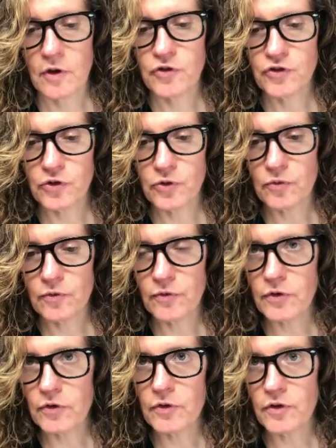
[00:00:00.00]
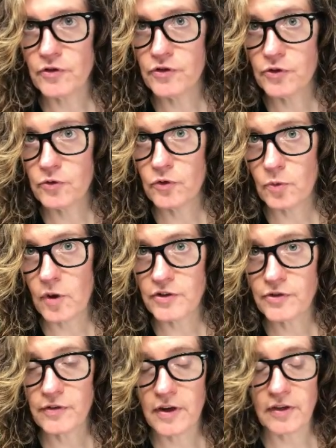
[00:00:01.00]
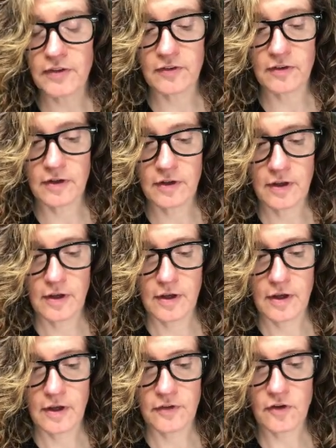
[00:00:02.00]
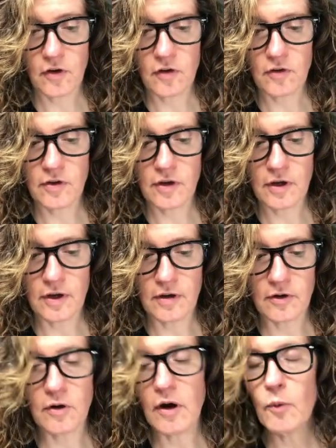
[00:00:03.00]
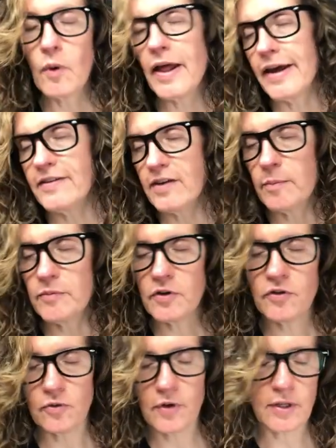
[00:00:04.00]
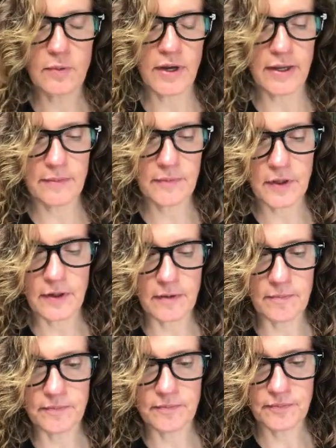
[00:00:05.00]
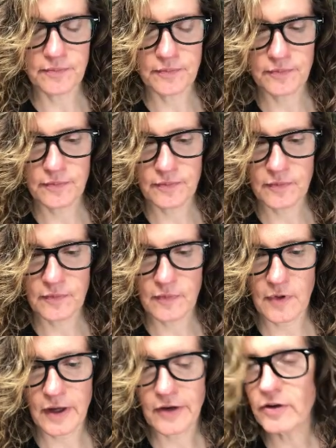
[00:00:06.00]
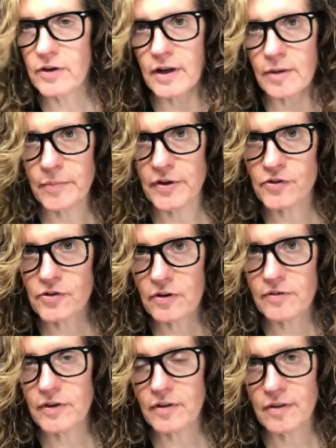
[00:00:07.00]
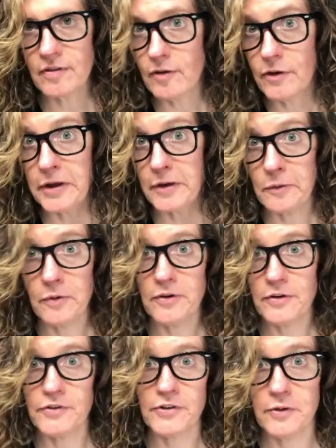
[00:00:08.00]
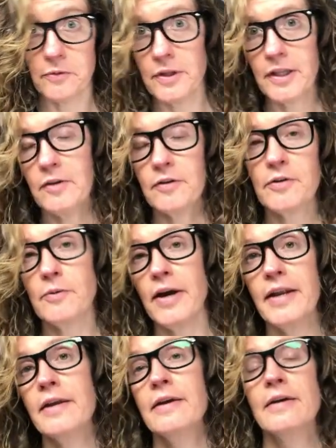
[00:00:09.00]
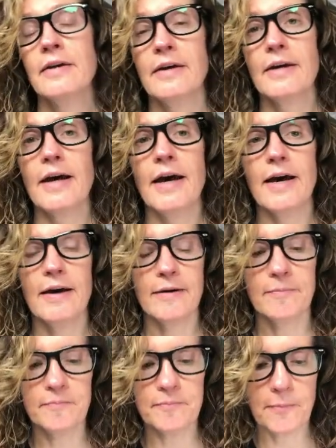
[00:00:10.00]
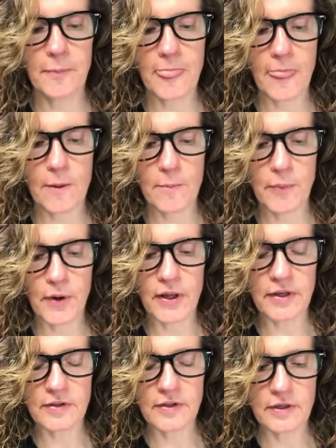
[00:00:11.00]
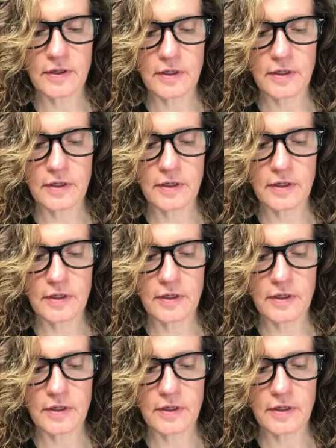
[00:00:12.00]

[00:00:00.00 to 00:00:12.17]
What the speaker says: June for the June Swatch Fest. It's called, I attempted to anyway. I couldn't get a picture of it looking orange. It only looked red. But